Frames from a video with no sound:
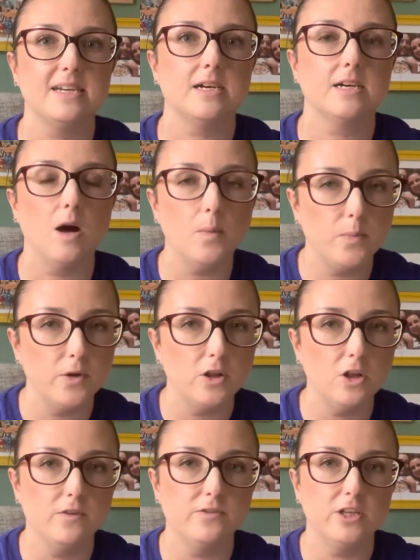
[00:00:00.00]
a
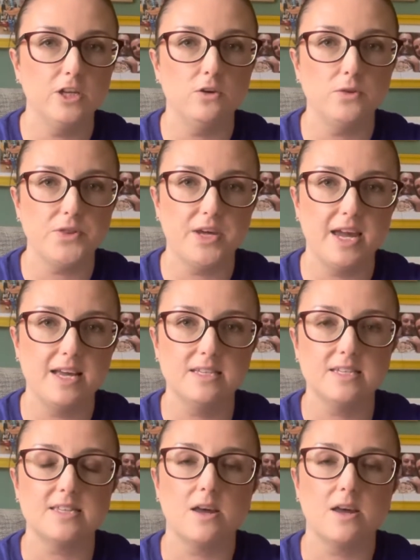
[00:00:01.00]
couple of little things